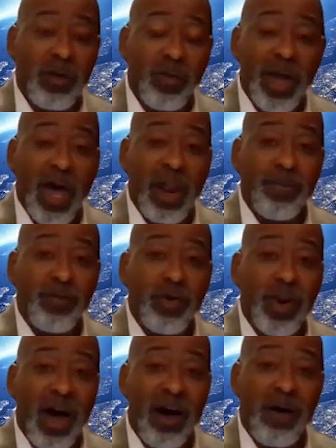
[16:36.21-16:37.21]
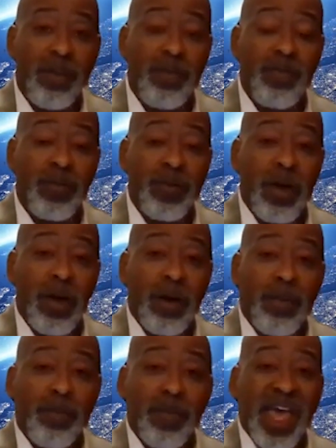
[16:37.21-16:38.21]
that we got to put our
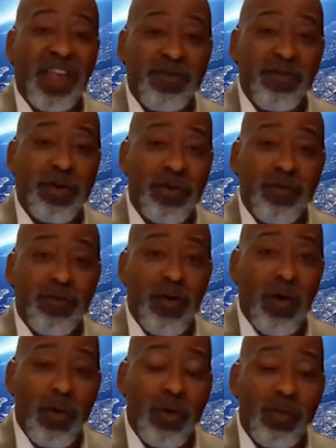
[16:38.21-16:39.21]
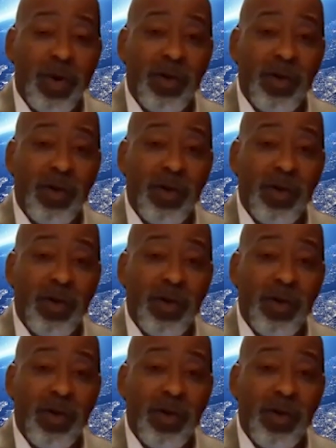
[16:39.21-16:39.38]
best foot forward.